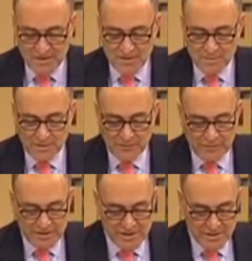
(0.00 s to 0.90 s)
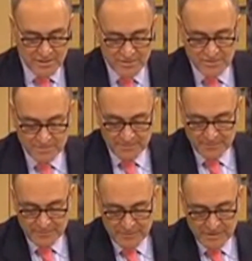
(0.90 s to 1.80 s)
this bill for years.
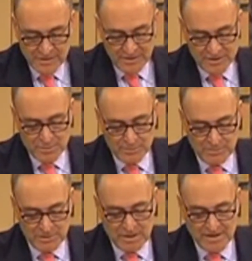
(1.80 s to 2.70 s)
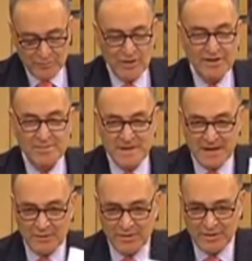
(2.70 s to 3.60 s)
It's been like running a
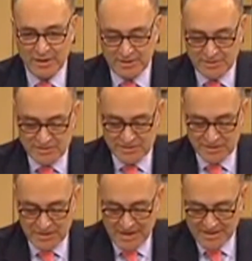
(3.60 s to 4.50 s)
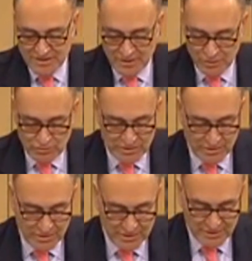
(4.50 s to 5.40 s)
marathon, and this is the last 100
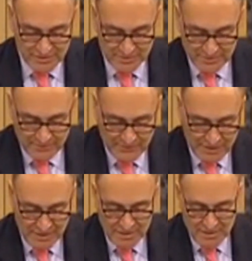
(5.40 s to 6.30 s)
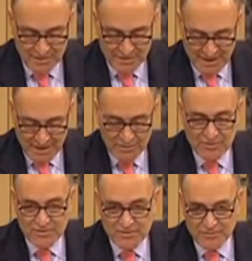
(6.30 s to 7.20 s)
yards.
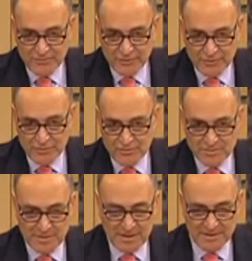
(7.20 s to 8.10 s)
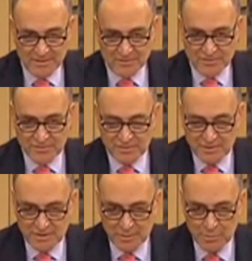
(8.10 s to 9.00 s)
Thousands of first responders,
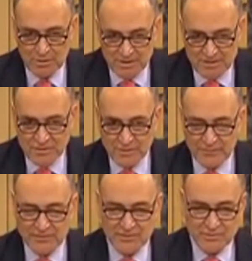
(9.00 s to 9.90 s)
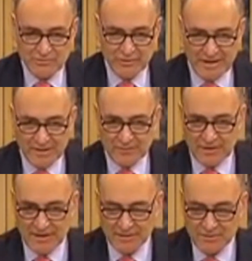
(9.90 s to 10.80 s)
police officers,
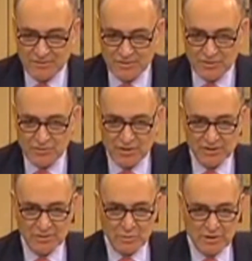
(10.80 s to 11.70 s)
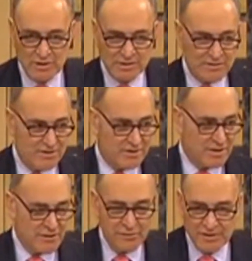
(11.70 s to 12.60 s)
firefighters, construction workers, and
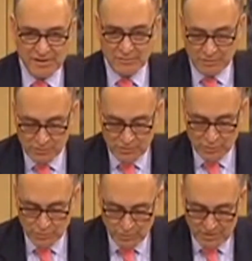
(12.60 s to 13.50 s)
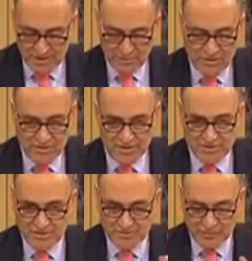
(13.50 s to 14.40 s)
other heroes who are ordinary
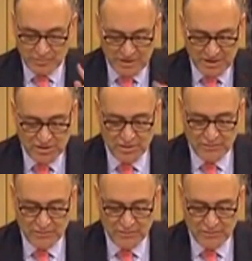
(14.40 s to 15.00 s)
citizens from each of the